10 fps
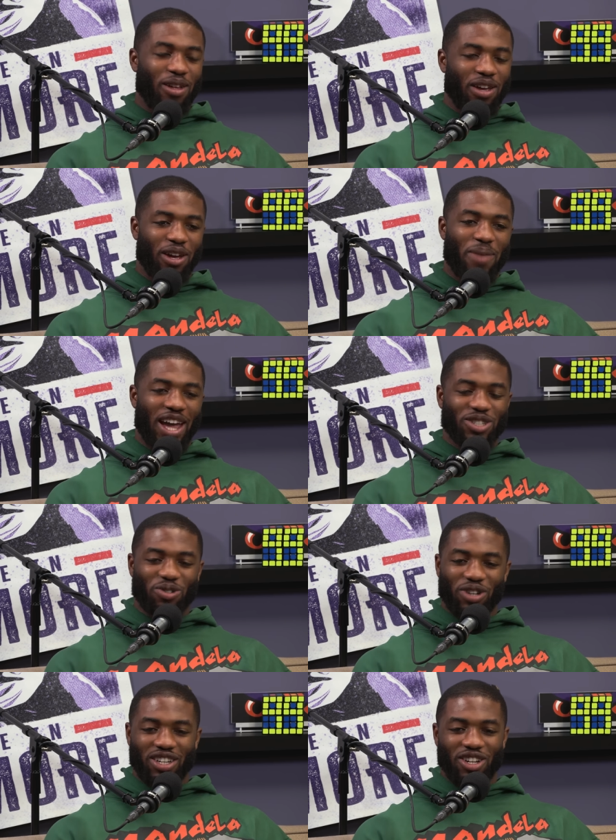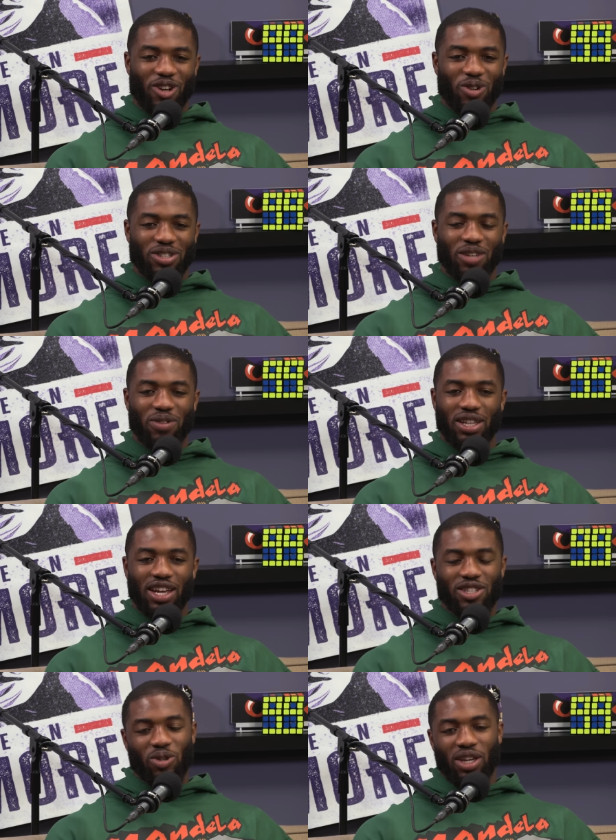back, uh, back screen, you know, and stuff like that.
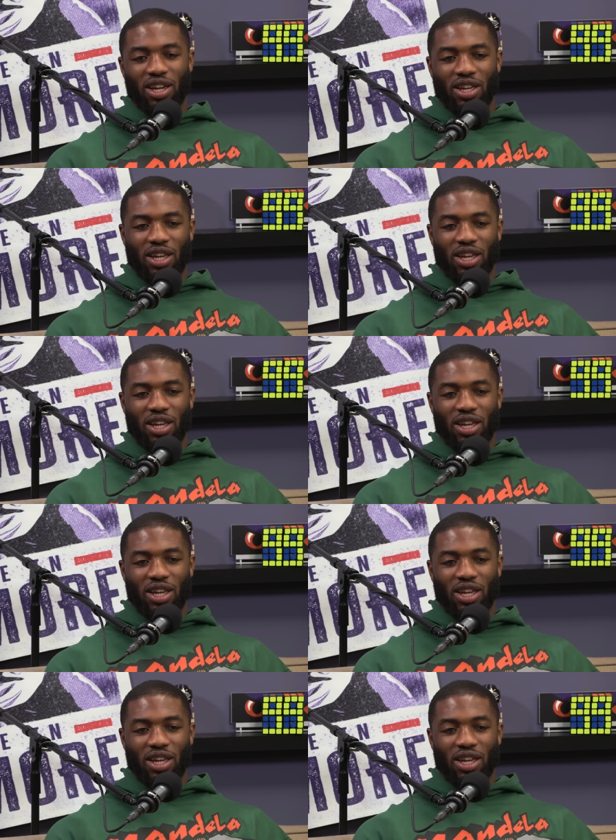So, yeah.